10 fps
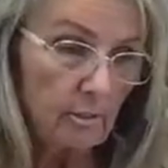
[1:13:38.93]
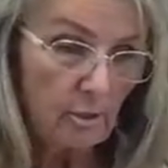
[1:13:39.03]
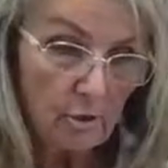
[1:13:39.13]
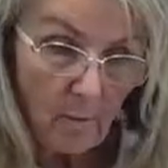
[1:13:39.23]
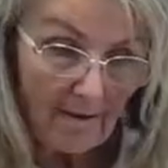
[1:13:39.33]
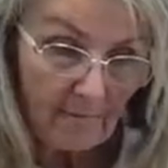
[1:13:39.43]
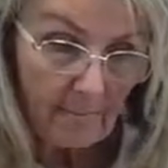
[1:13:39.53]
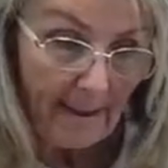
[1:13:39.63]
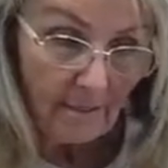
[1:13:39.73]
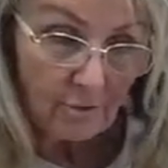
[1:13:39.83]
so you don't have to
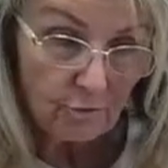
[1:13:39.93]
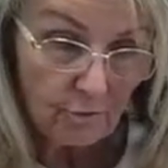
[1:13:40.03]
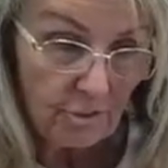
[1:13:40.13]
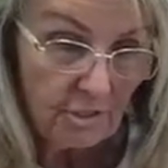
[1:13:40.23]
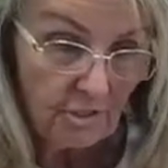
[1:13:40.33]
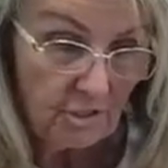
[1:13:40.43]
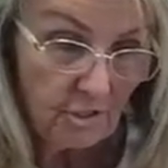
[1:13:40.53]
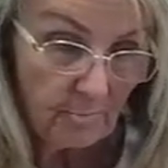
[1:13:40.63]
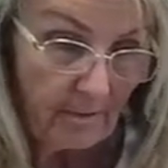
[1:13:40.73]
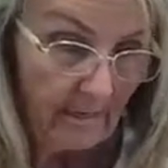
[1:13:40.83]
paint your
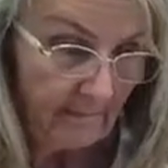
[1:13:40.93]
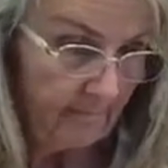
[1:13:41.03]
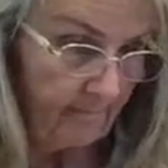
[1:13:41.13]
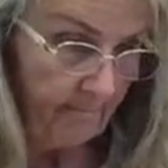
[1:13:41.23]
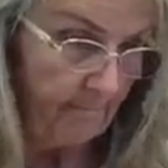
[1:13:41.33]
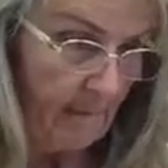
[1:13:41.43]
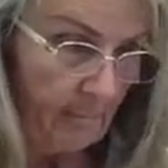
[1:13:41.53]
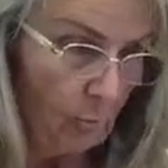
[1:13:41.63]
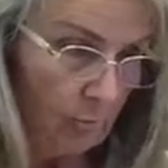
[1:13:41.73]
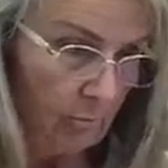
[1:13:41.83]
gingerbread
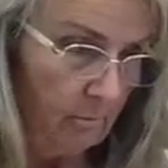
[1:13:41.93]
people.